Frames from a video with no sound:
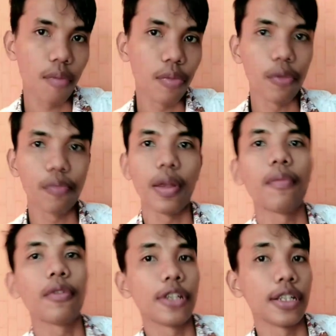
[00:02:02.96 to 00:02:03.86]
of the
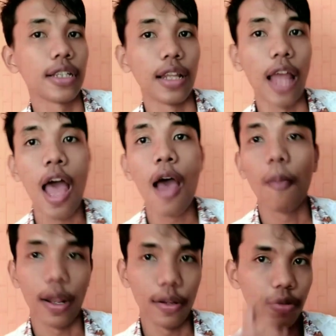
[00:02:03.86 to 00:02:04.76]
preposition,
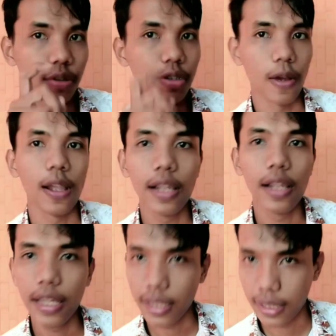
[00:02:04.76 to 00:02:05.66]
but
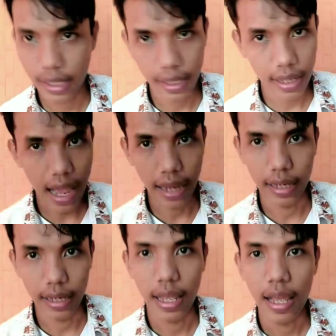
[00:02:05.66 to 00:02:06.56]
usually the
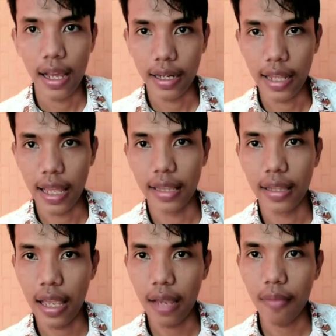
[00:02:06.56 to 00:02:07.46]
line.
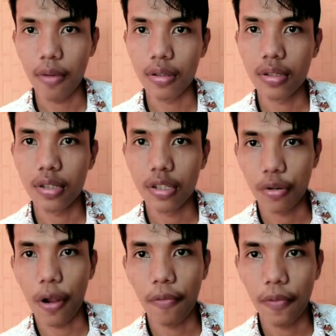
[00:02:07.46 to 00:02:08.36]
Again,
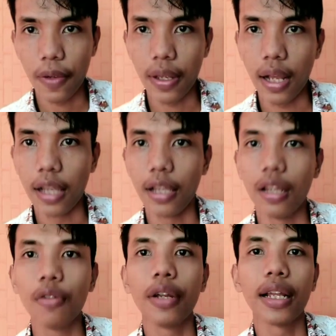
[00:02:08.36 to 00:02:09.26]
demonstrating
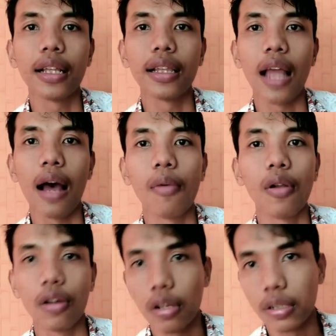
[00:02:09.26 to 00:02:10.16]
a unique
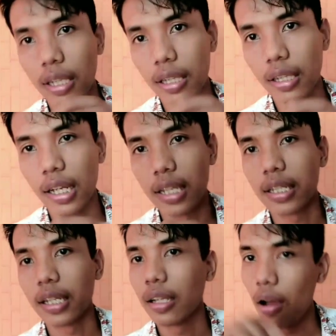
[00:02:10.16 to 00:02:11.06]
double
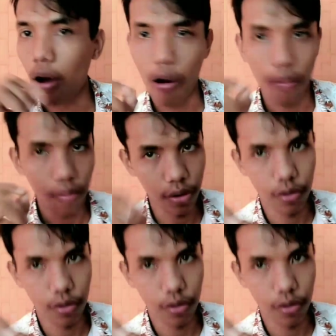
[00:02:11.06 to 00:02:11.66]
concentration of